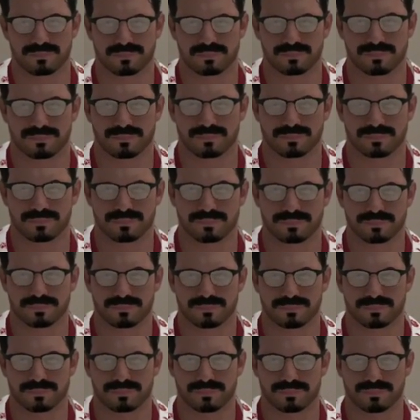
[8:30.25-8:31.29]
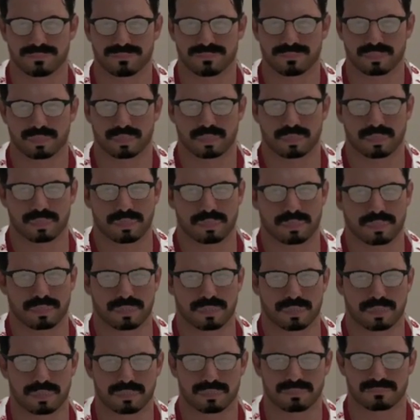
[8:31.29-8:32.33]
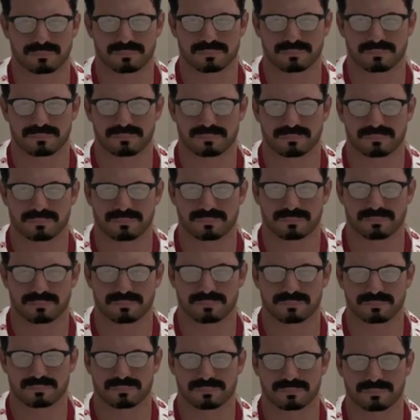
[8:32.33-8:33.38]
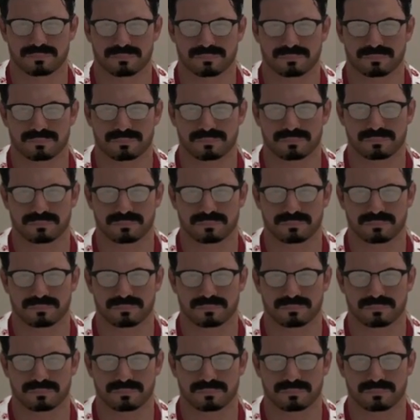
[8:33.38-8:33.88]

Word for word: more 240 superstars coming in the new season.